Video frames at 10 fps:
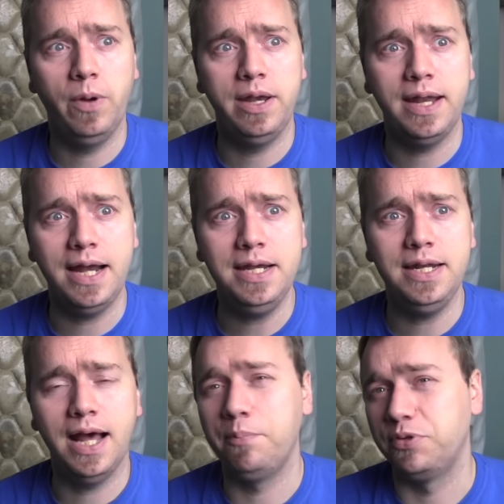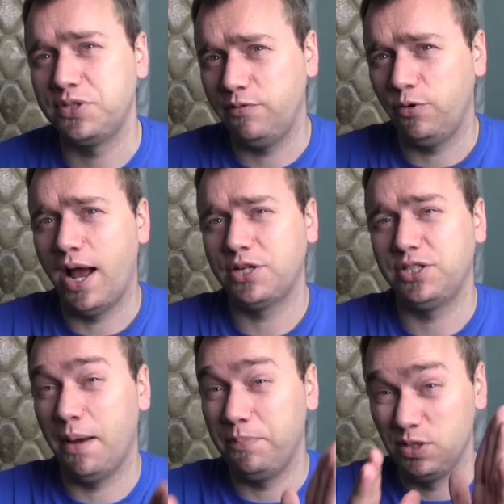when 99% of your
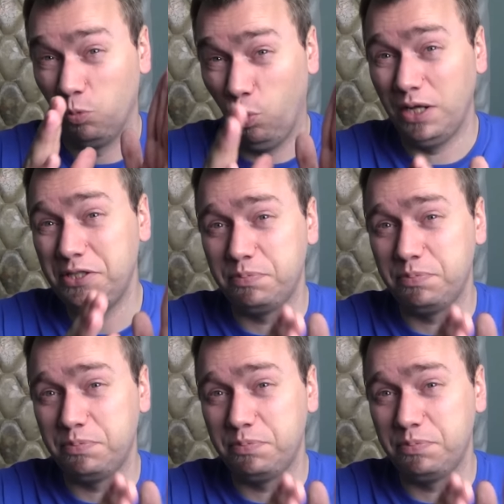action happens in one